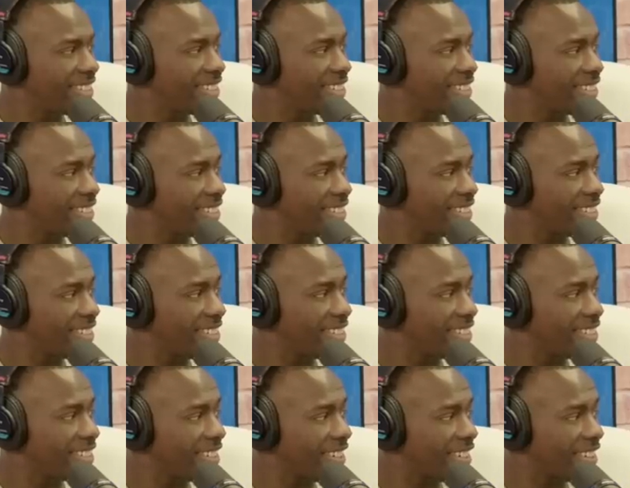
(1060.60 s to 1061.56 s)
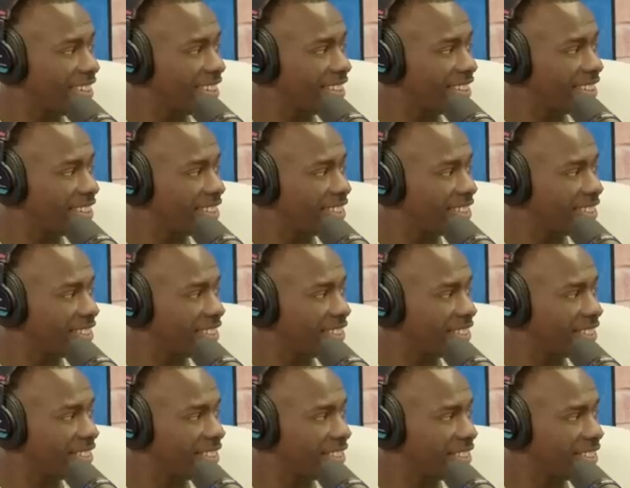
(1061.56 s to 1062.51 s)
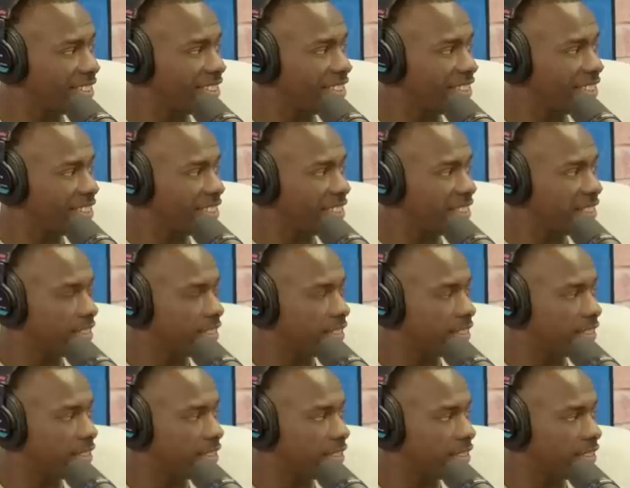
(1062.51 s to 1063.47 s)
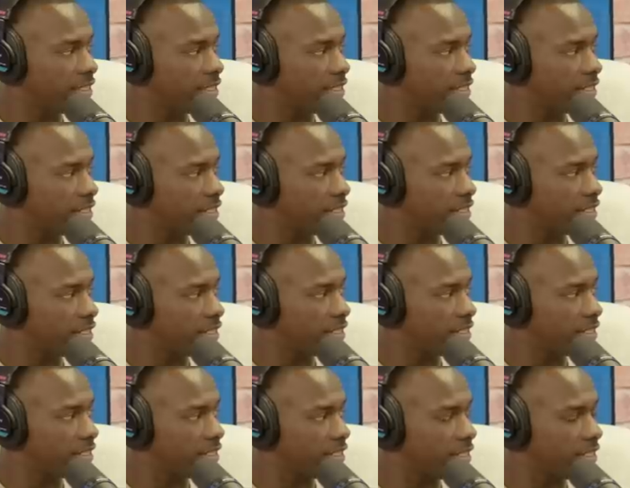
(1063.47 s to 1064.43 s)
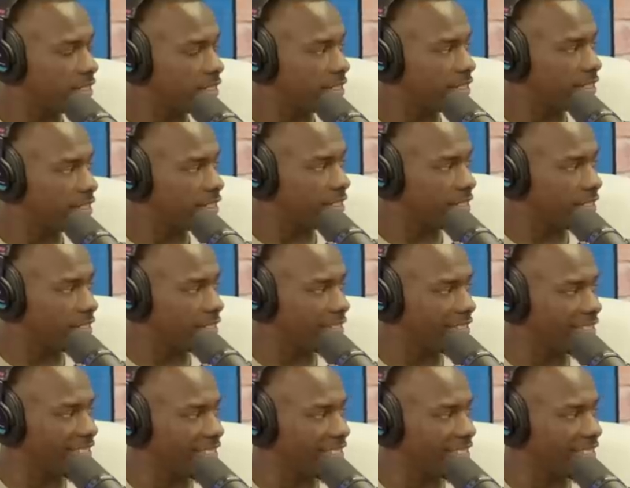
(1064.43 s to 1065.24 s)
(silent)